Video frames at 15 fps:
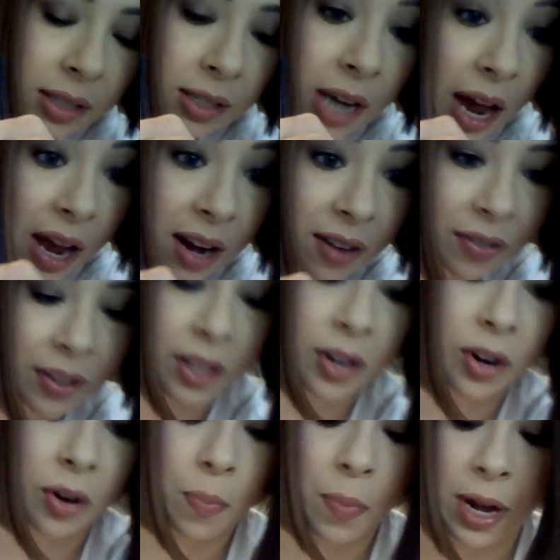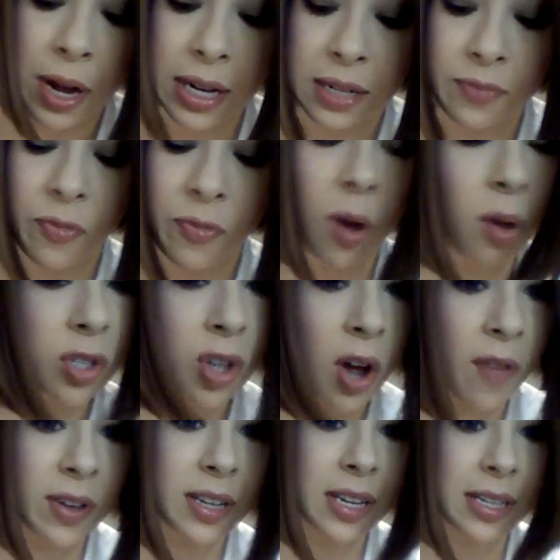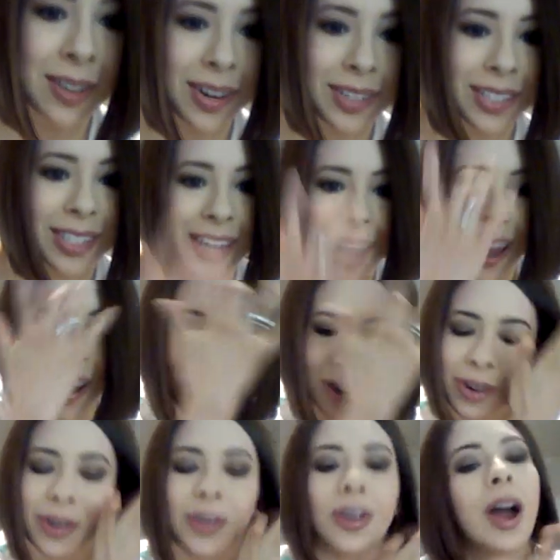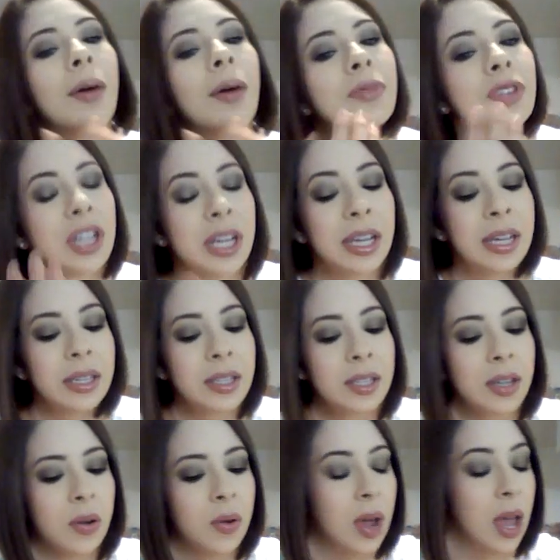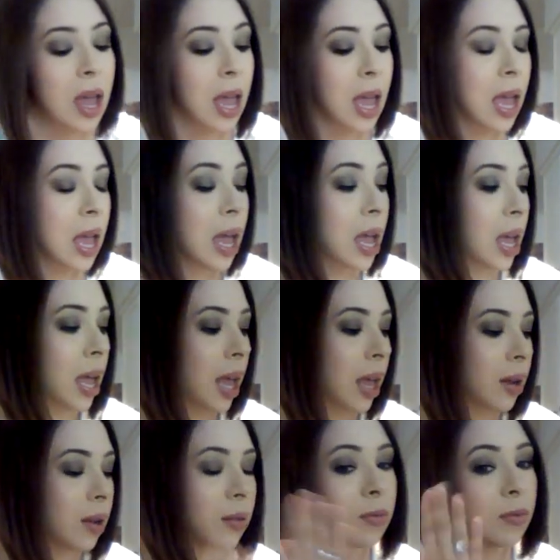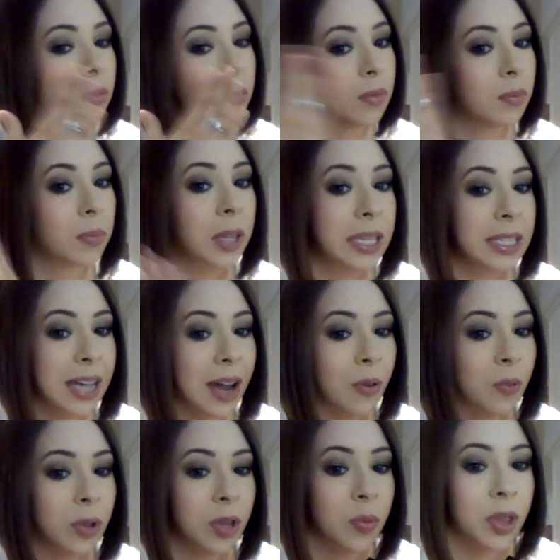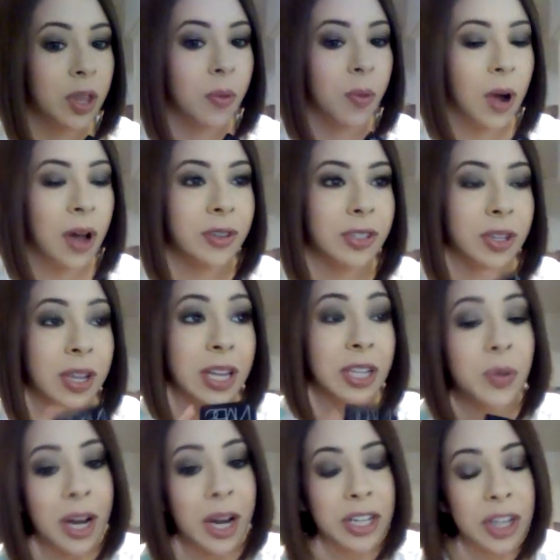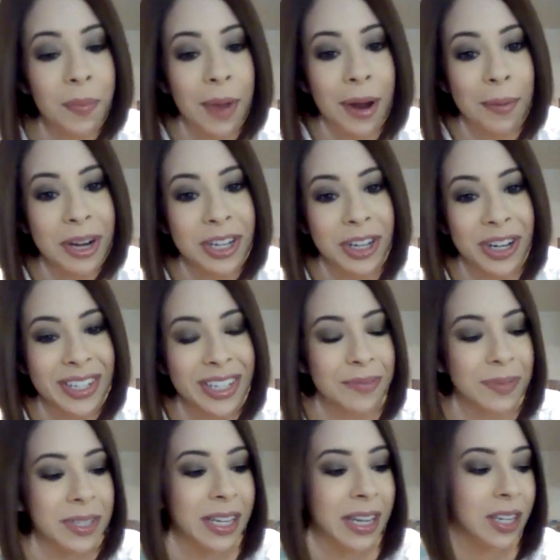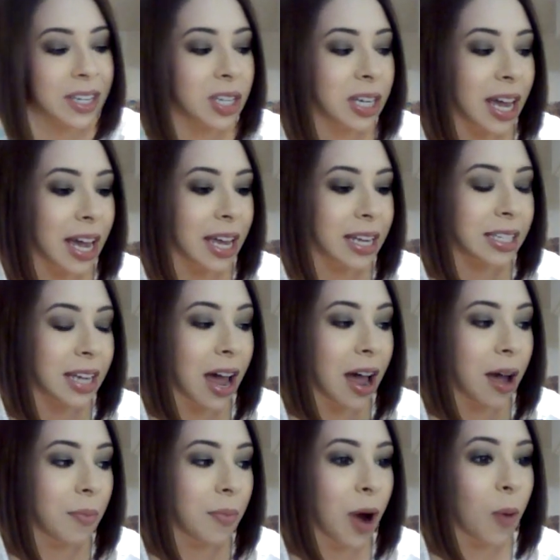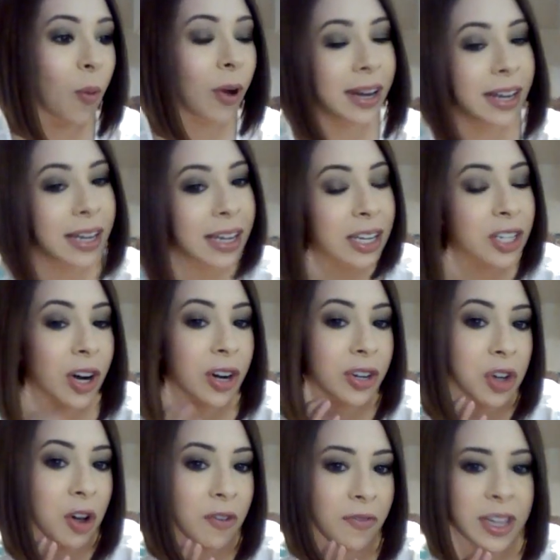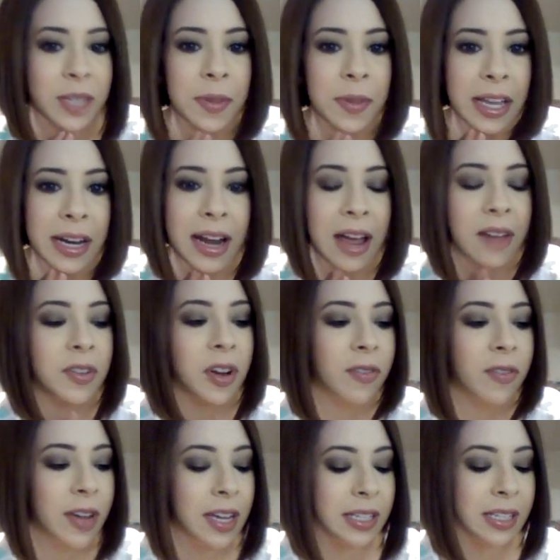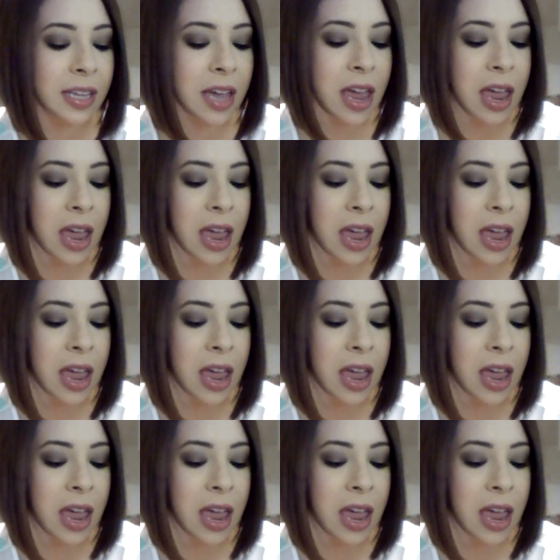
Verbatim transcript: ton of glitter, but it falls off. It does not stay on your um, cheek, so it blends out really, really well. So that's what I took back my Tarte Tipsy to get. Um, I wanted to get Tarte Dollface, but they didn't have Dollface.